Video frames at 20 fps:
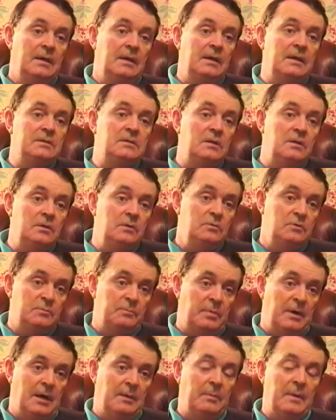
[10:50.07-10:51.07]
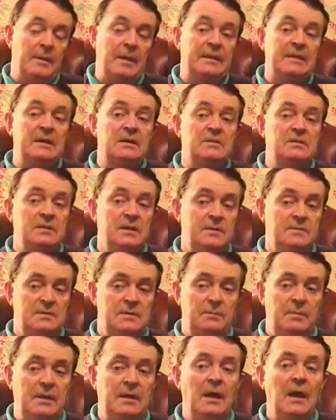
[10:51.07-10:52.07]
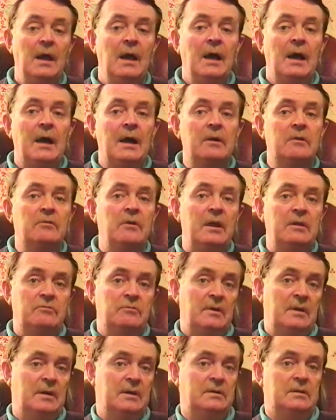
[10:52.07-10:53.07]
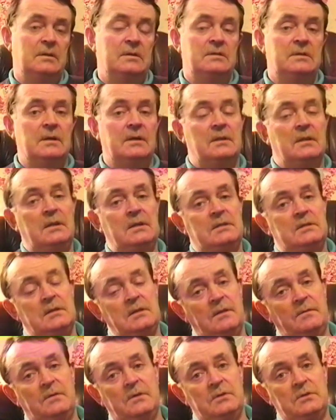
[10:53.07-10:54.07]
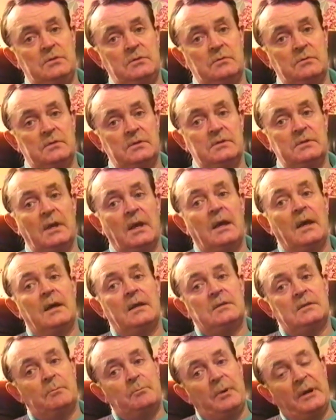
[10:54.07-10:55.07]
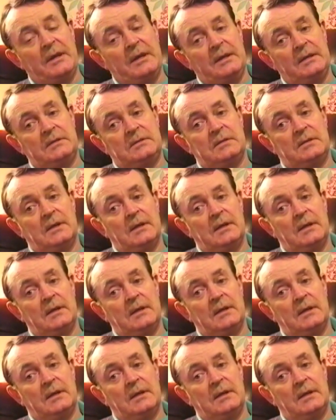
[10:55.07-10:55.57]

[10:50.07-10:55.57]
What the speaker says: is a huge problem, and there seems to be a great reluctance on these individuals to bring